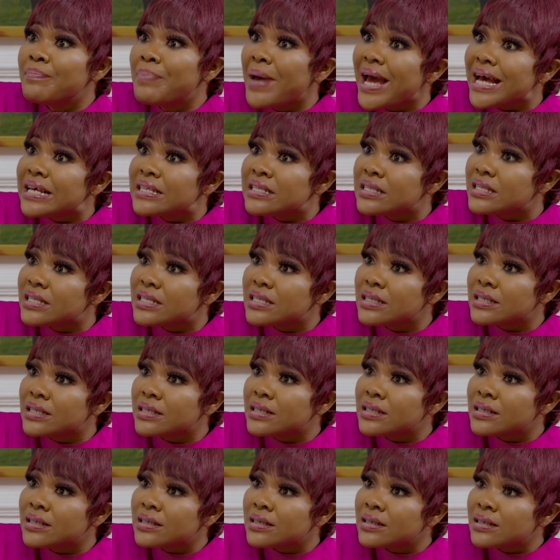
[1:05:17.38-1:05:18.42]
the best.
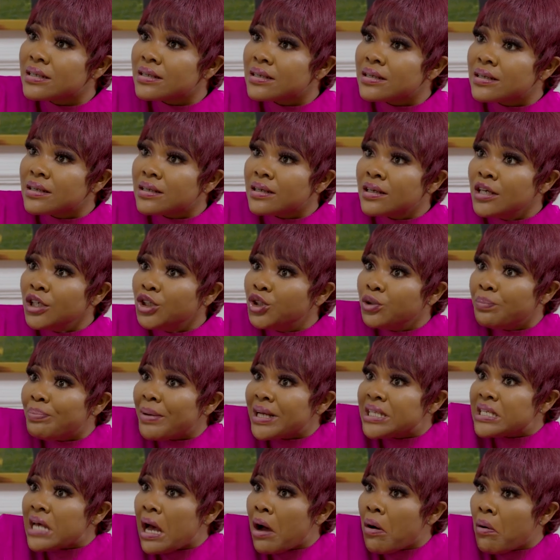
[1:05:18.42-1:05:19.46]
He should
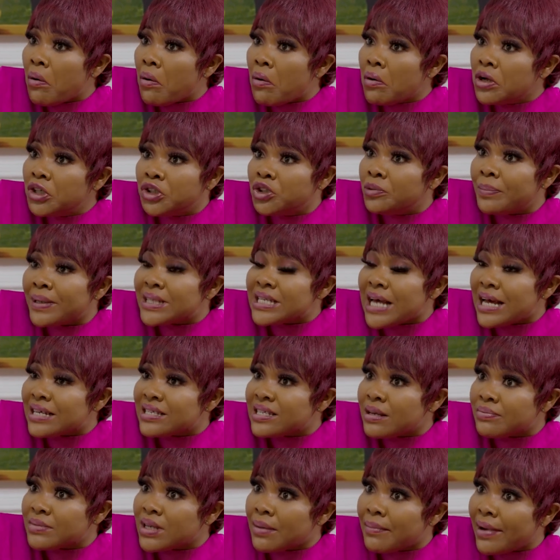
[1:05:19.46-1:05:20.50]
better
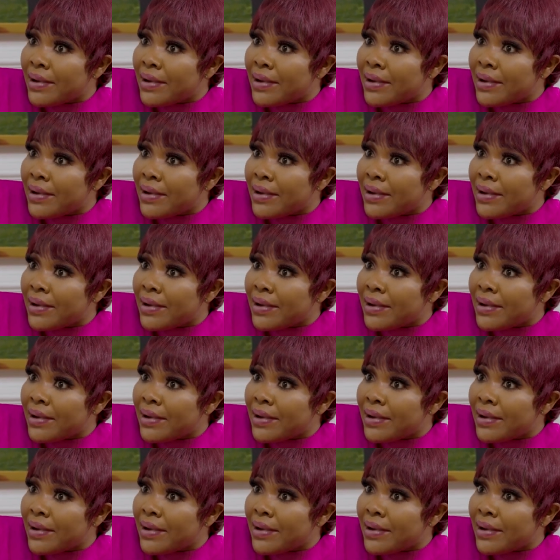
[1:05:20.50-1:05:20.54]
accept